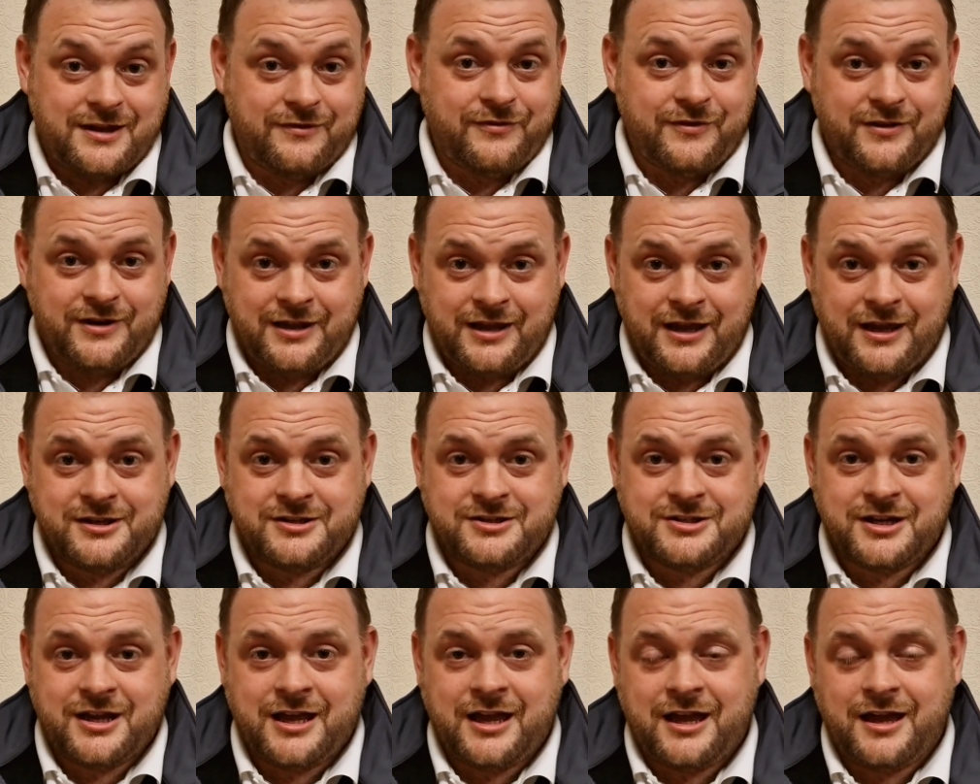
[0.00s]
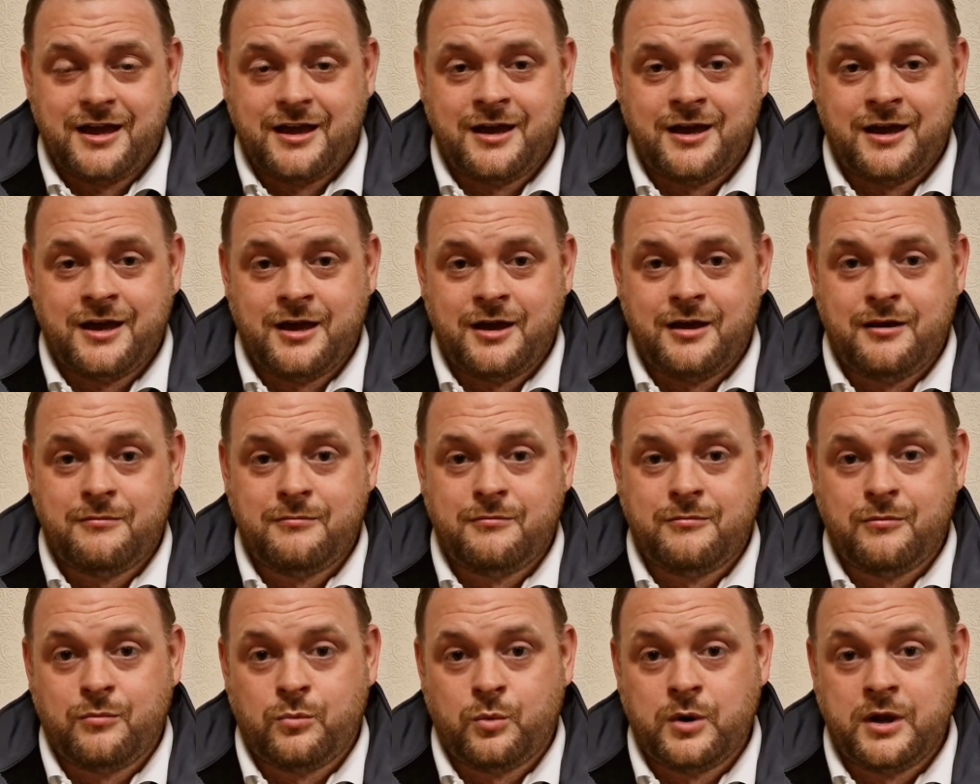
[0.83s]
Definitely had chat.
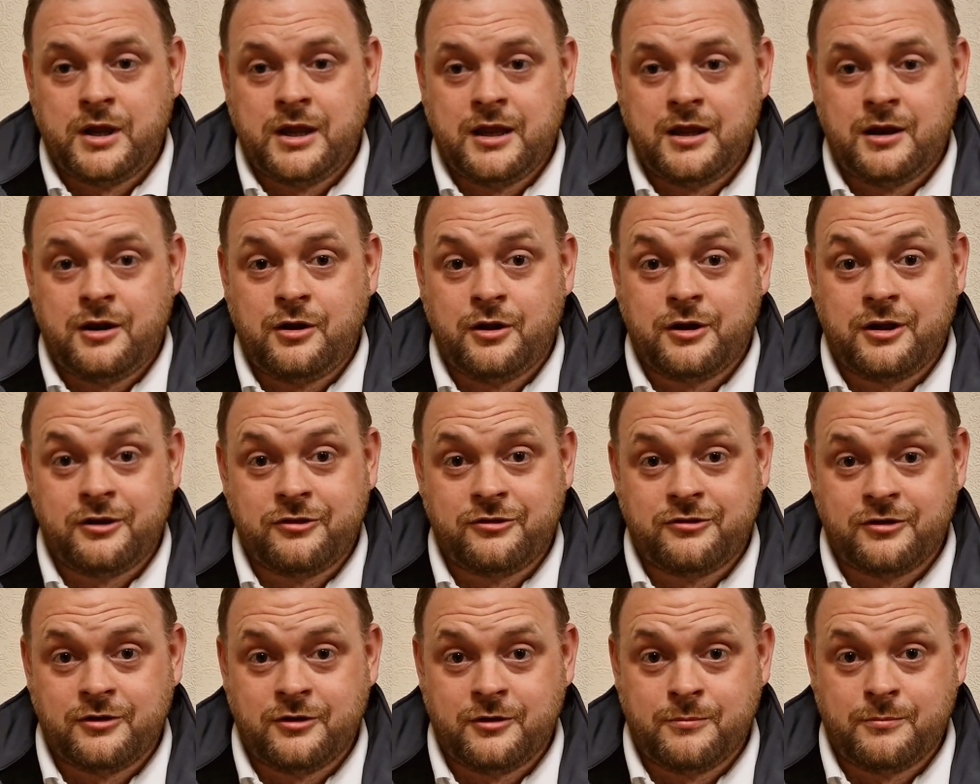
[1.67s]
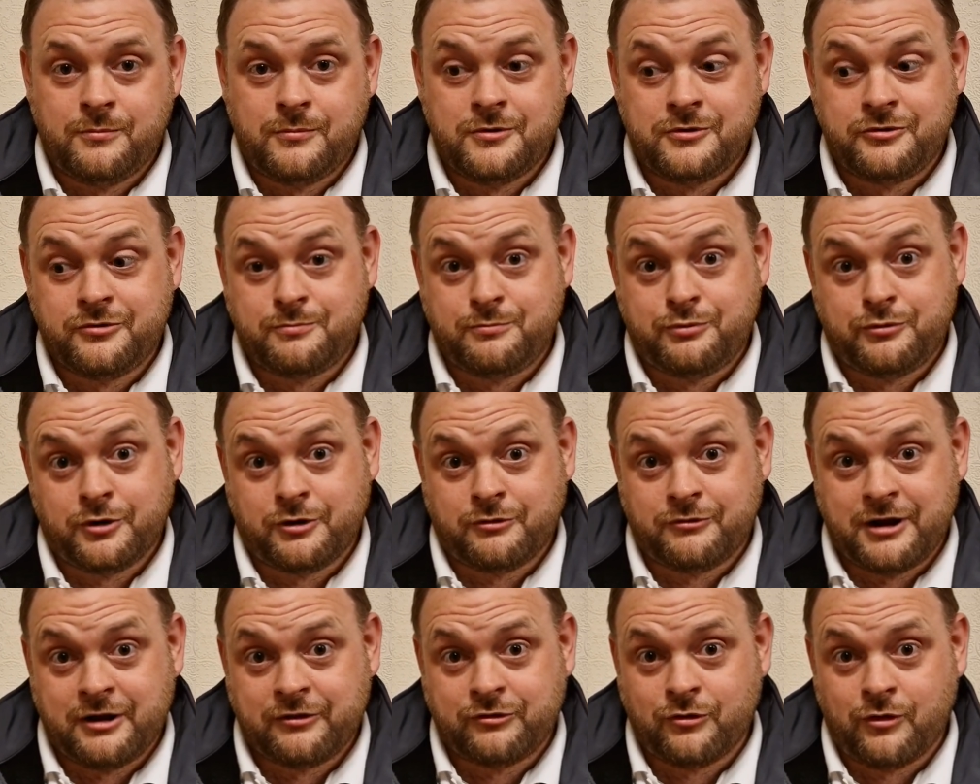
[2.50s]
We're looking to
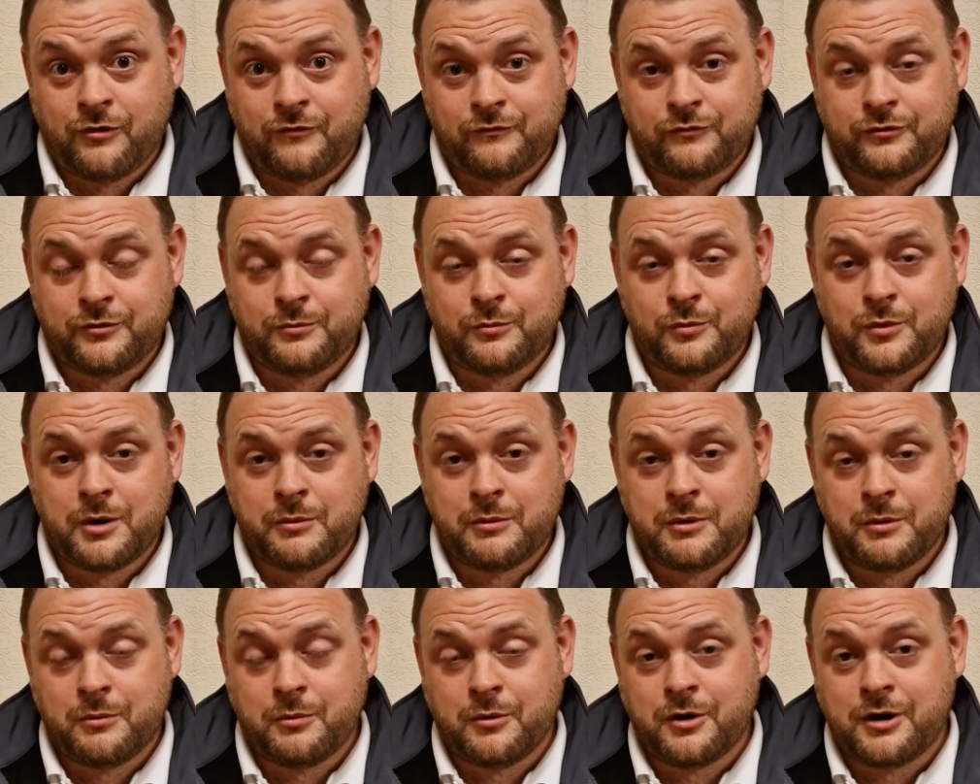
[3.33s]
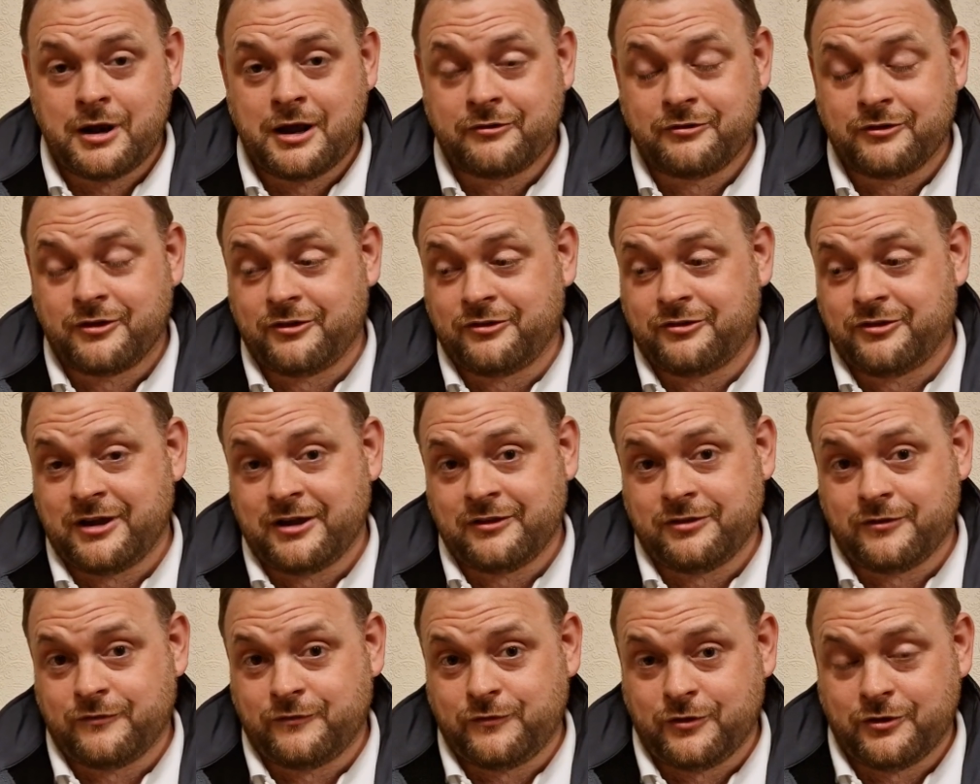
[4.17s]
progress on from where we were. As I
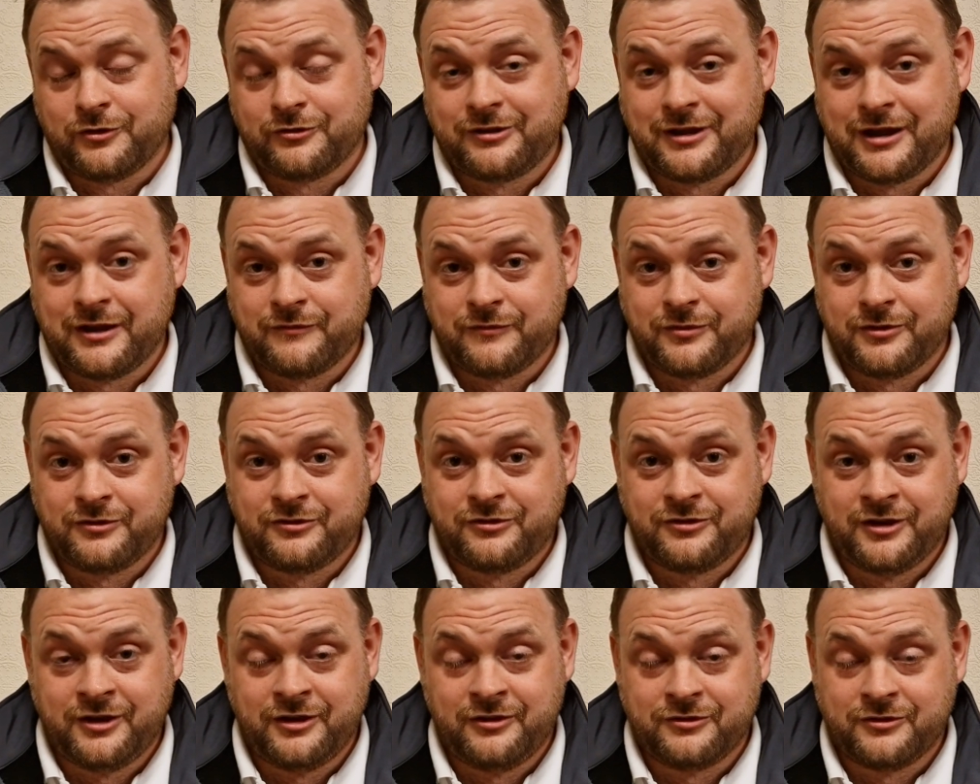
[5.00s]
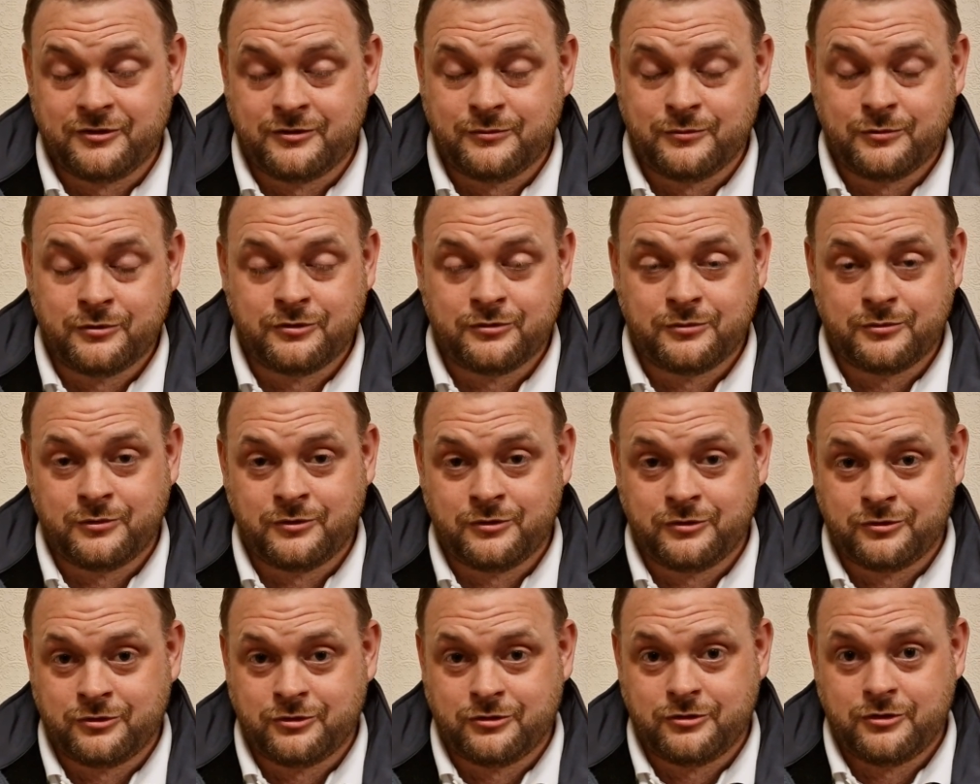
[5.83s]
said, the first half of the season
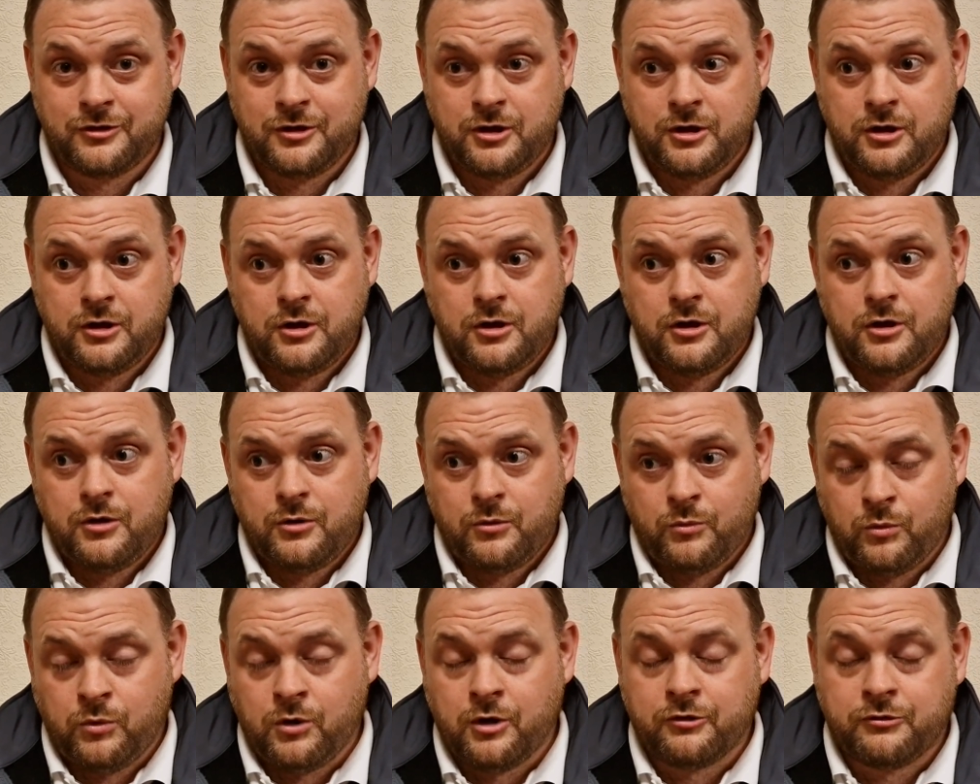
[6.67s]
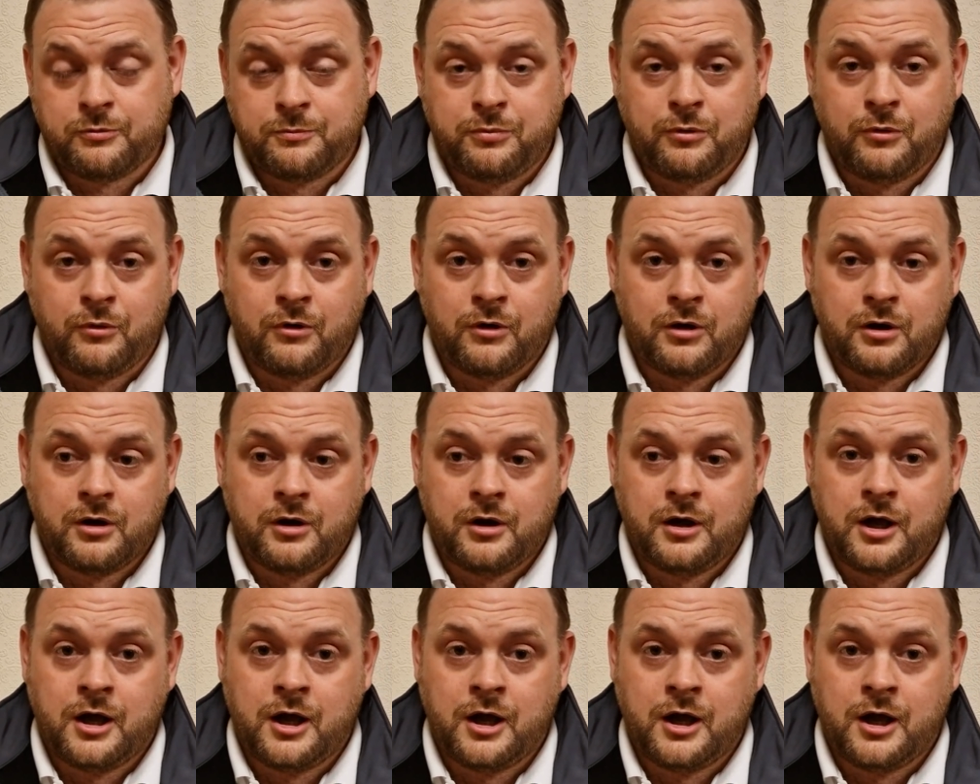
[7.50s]
was poor,